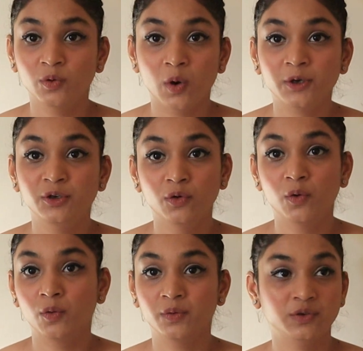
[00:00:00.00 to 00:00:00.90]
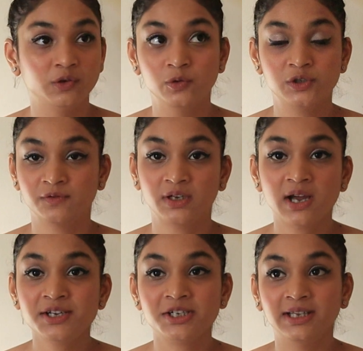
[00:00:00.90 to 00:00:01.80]
not know the rules of the
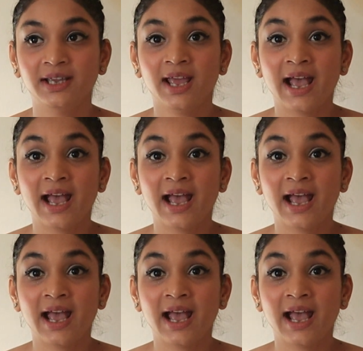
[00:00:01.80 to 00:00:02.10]
country.